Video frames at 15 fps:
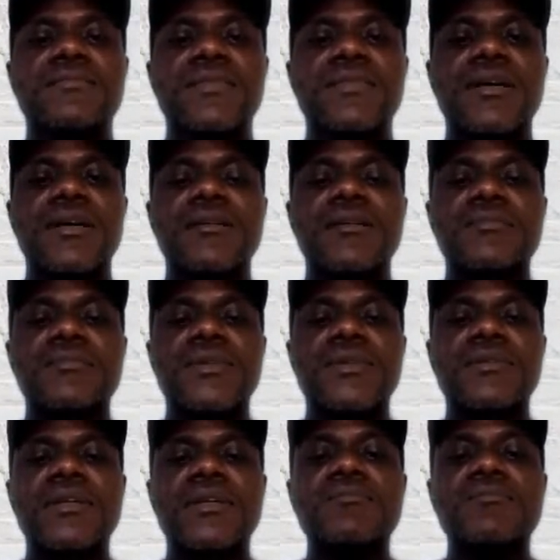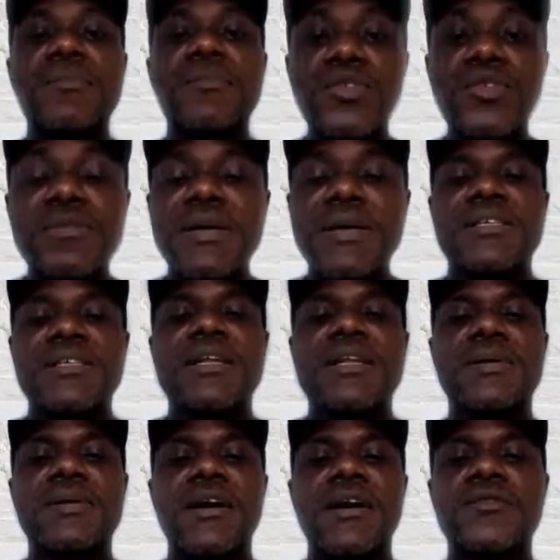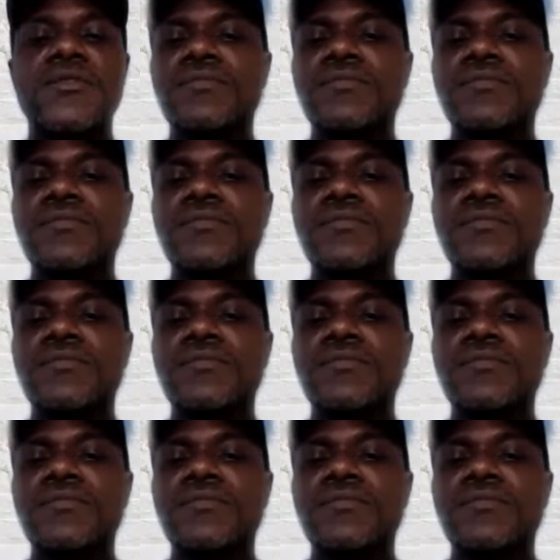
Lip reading: Nnamdi Kanu